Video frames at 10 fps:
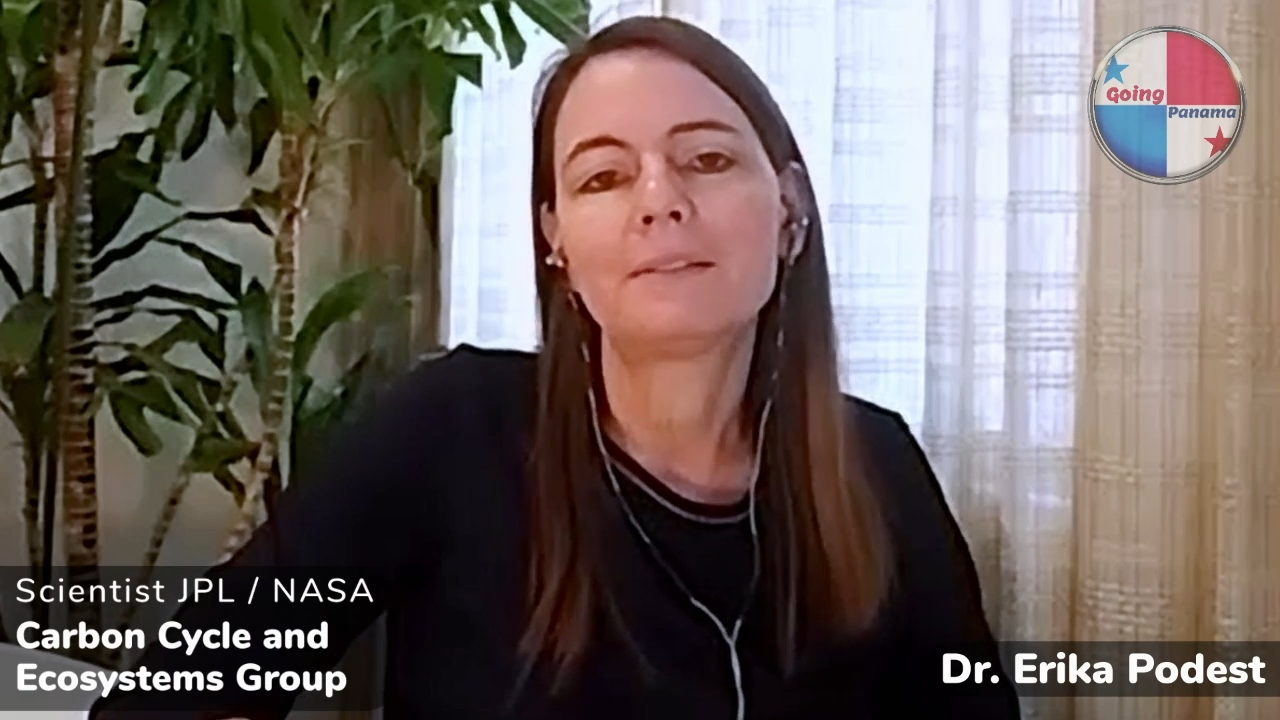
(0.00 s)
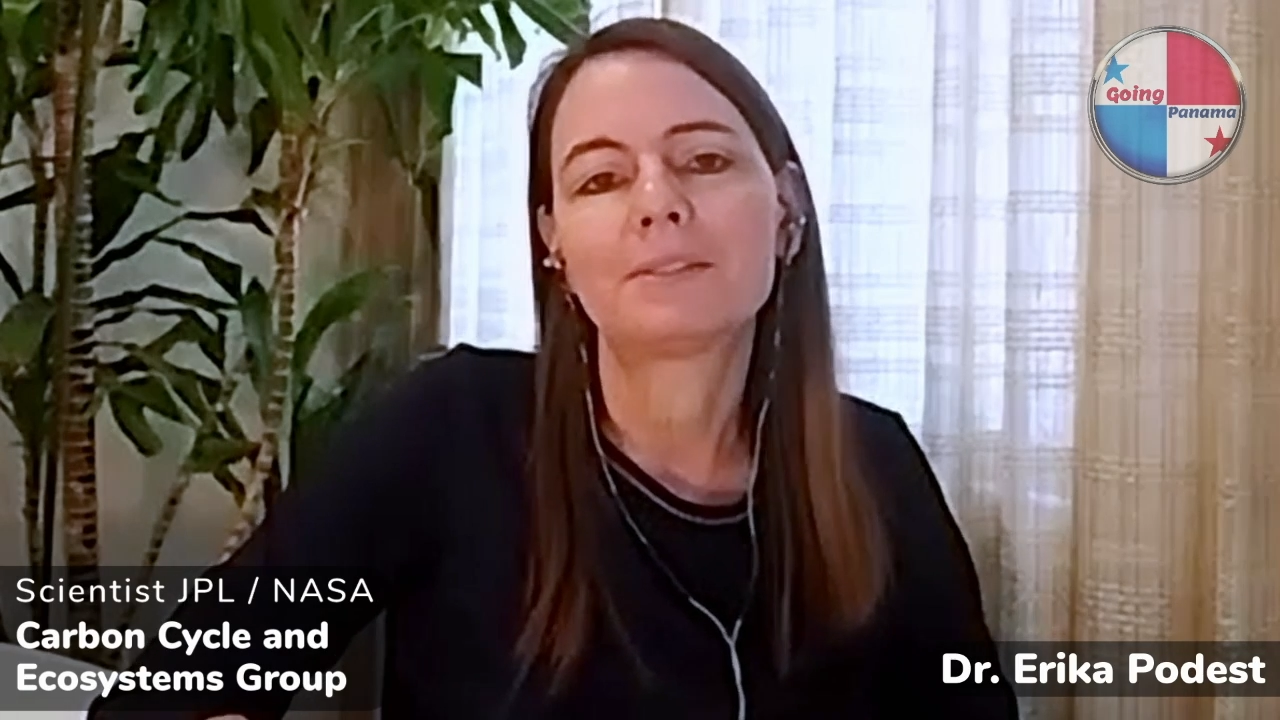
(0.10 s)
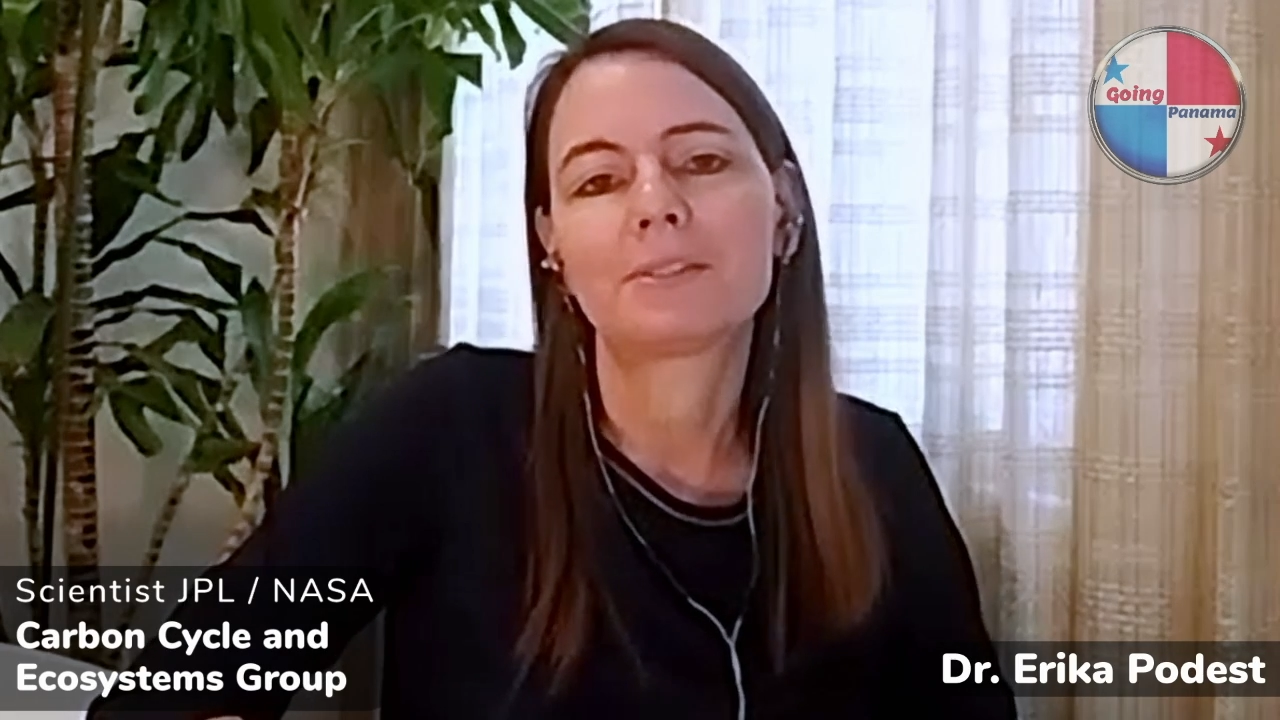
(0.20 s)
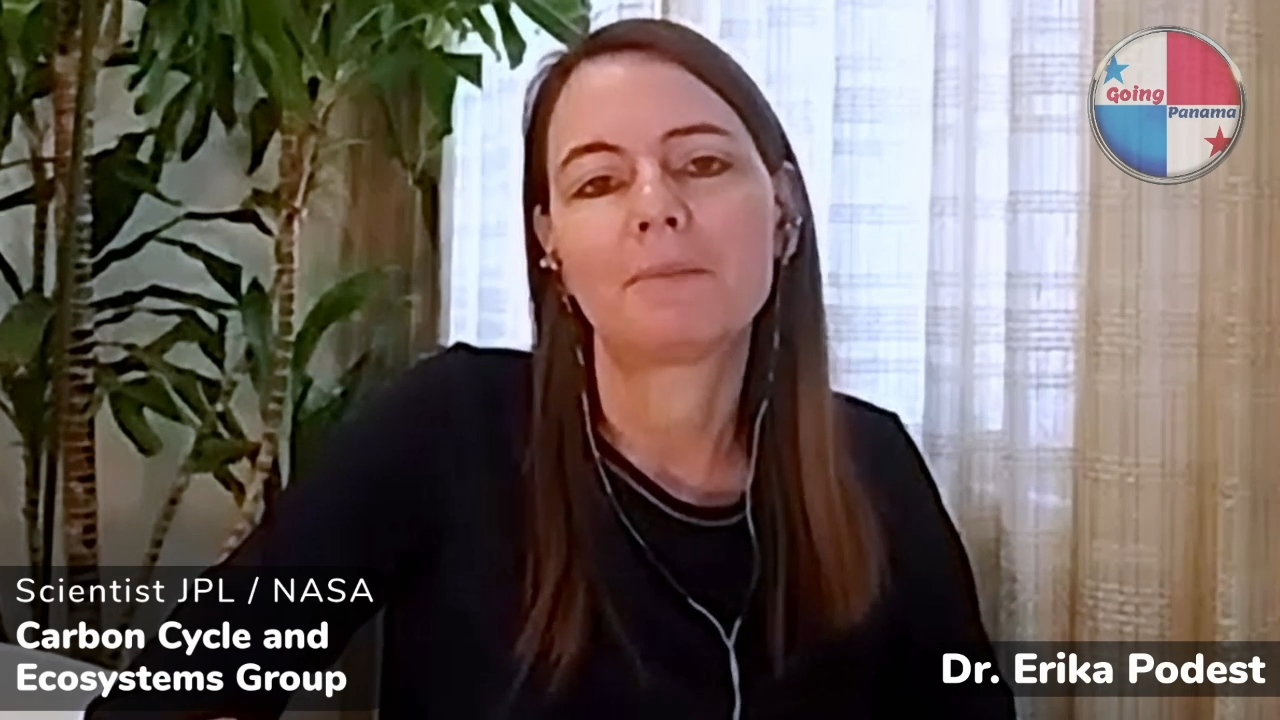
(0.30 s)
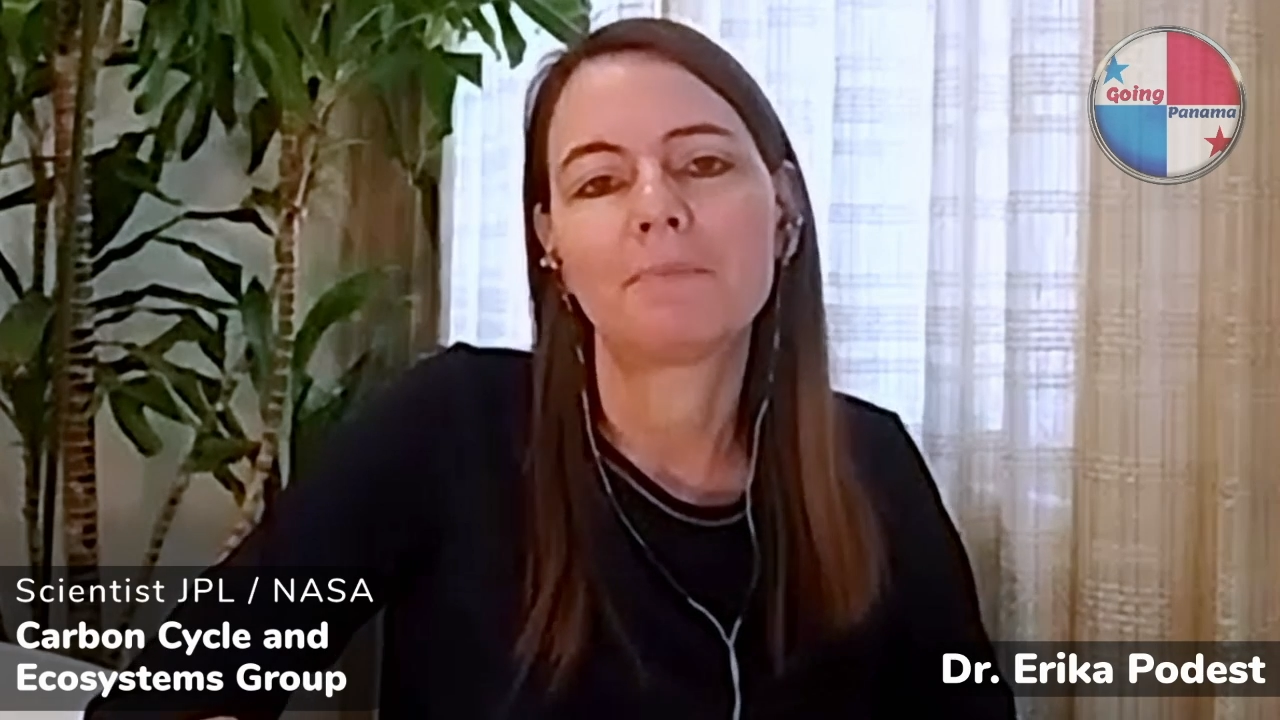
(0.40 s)

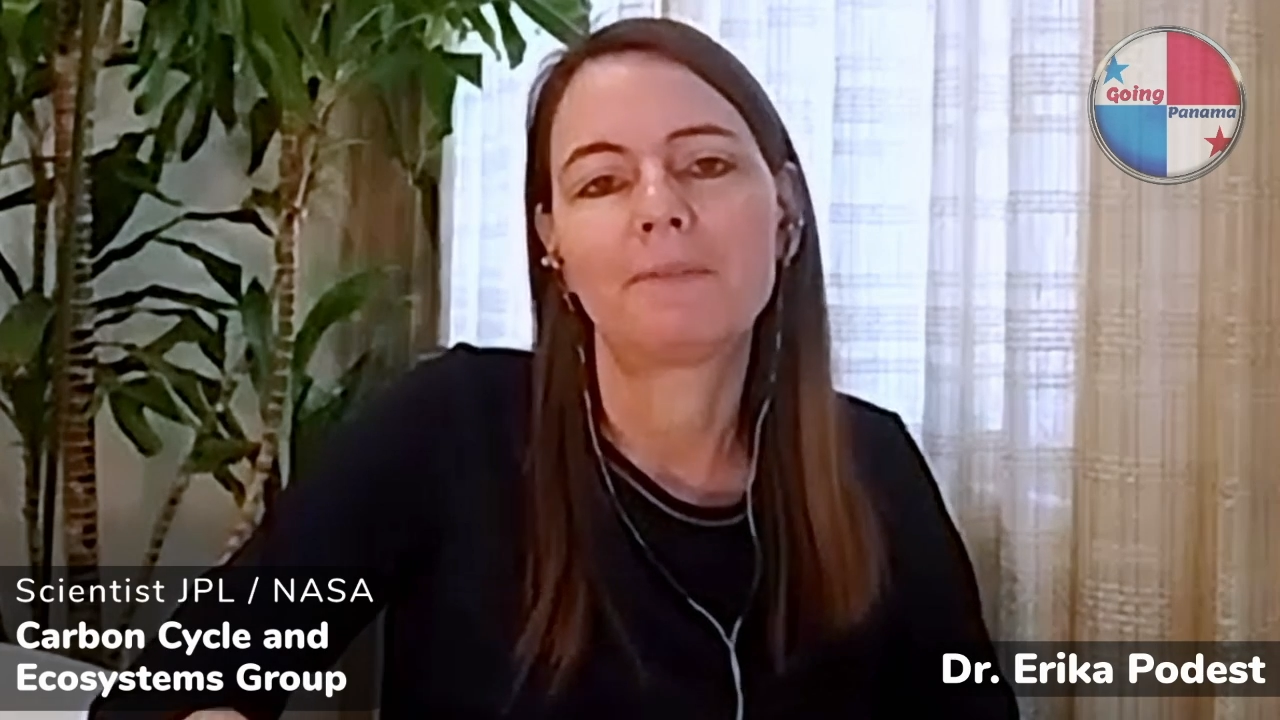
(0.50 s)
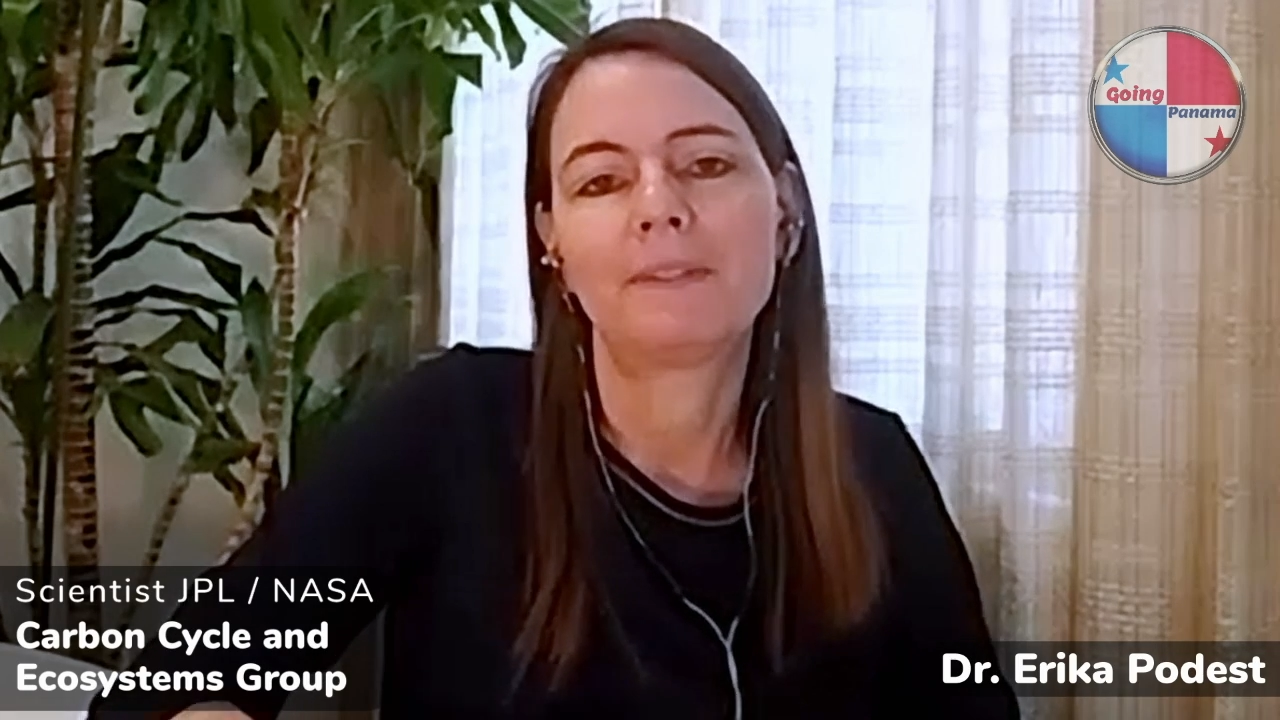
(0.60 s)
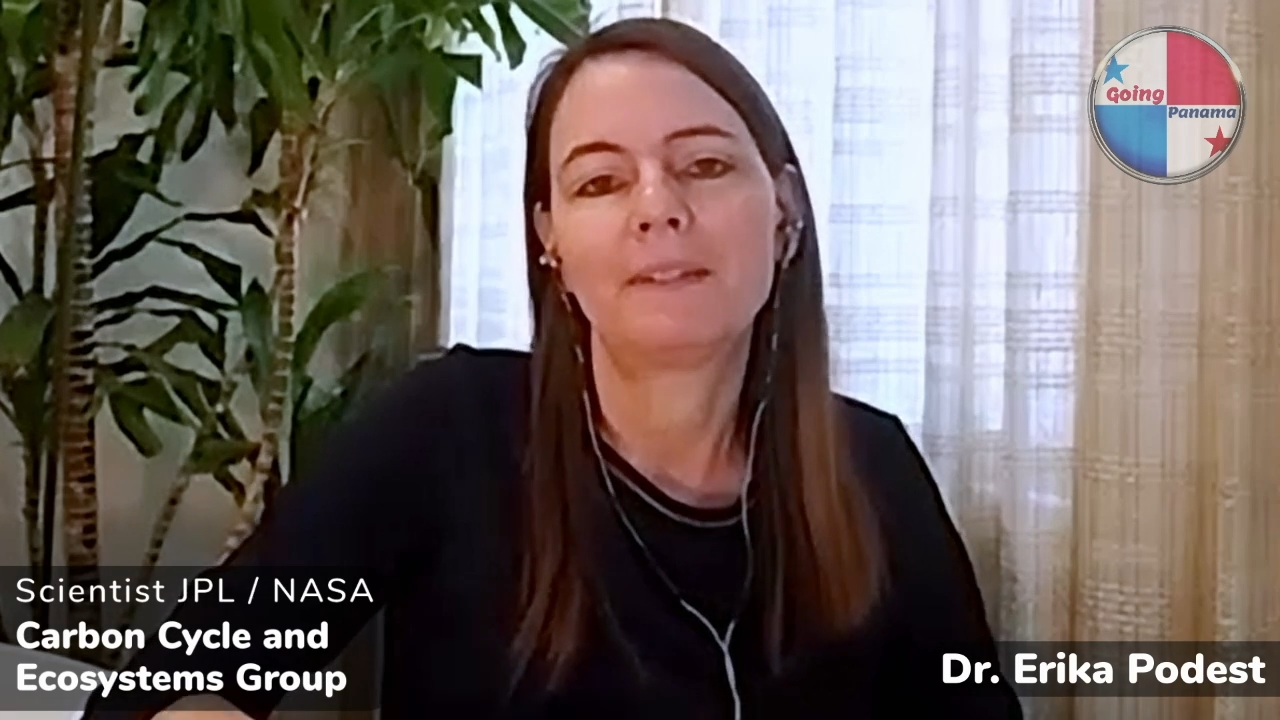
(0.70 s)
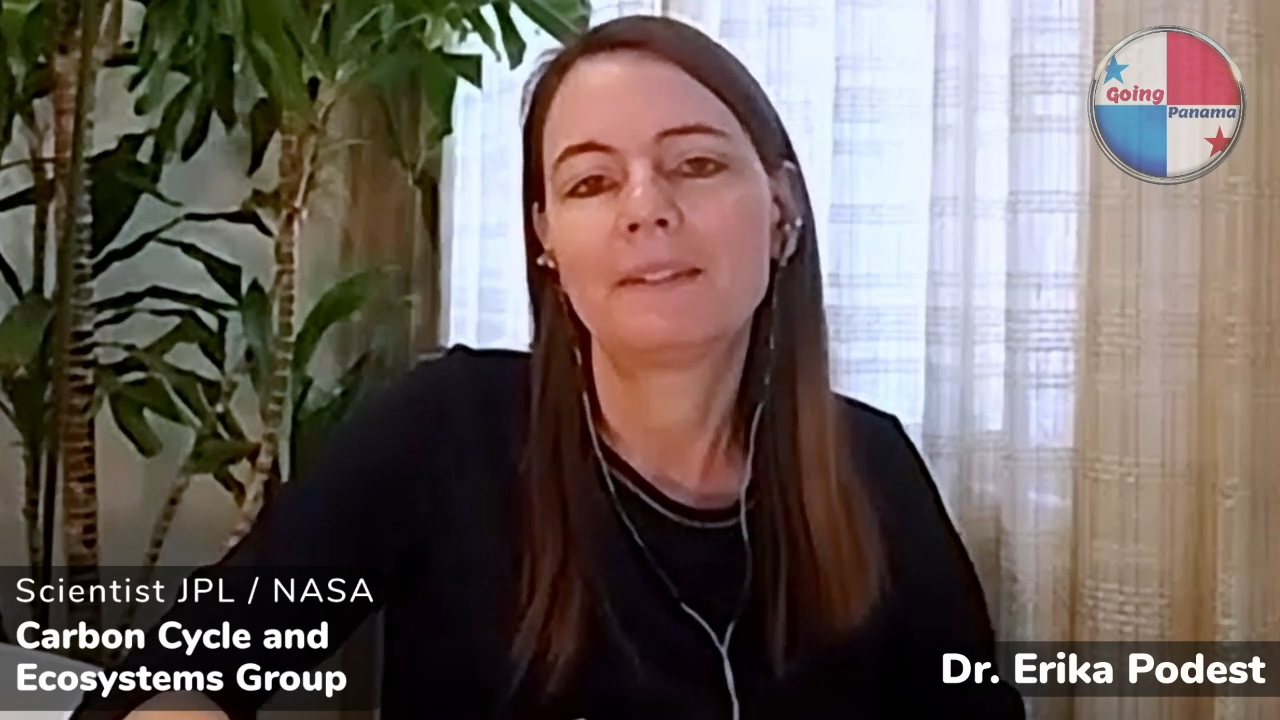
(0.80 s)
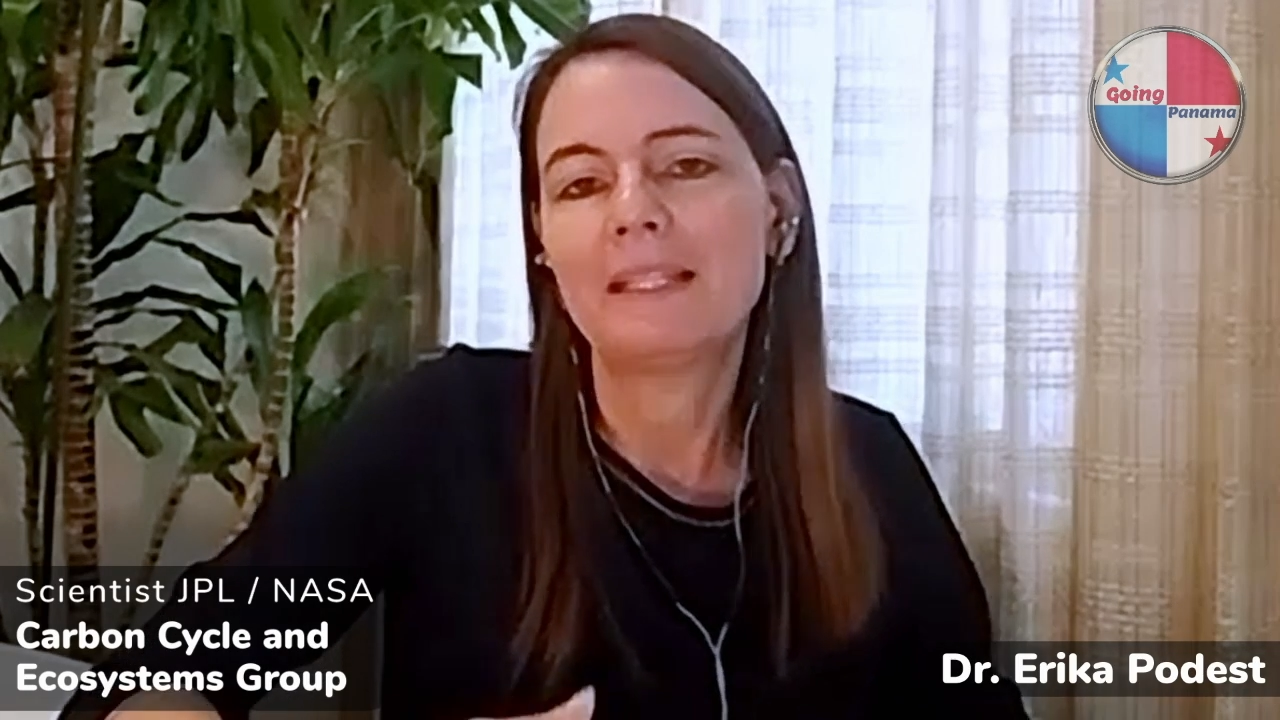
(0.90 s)
some of the